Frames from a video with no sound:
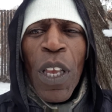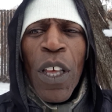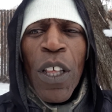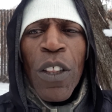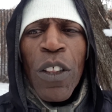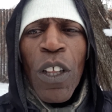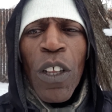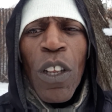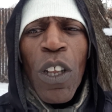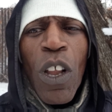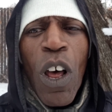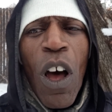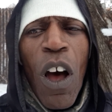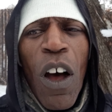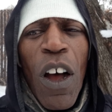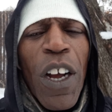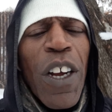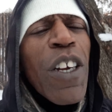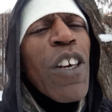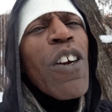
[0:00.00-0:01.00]
the
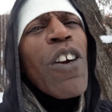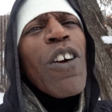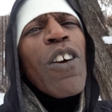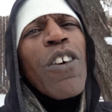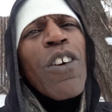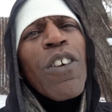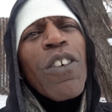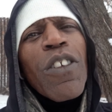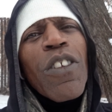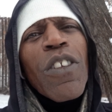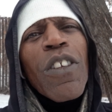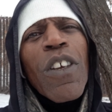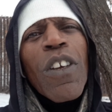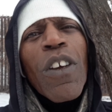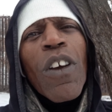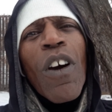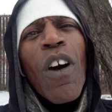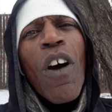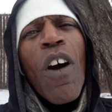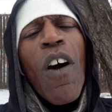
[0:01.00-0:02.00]
law occurs
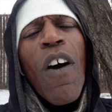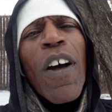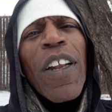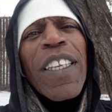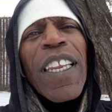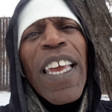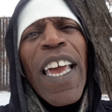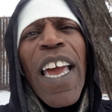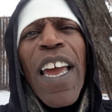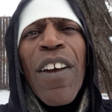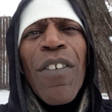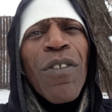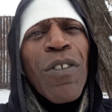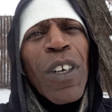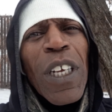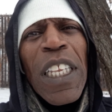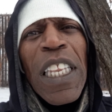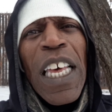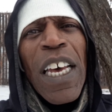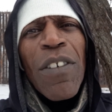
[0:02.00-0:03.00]
on
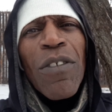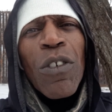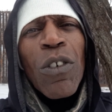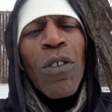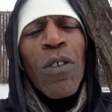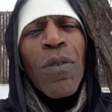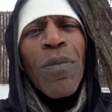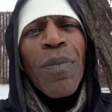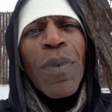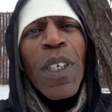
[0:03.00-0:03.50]
every level.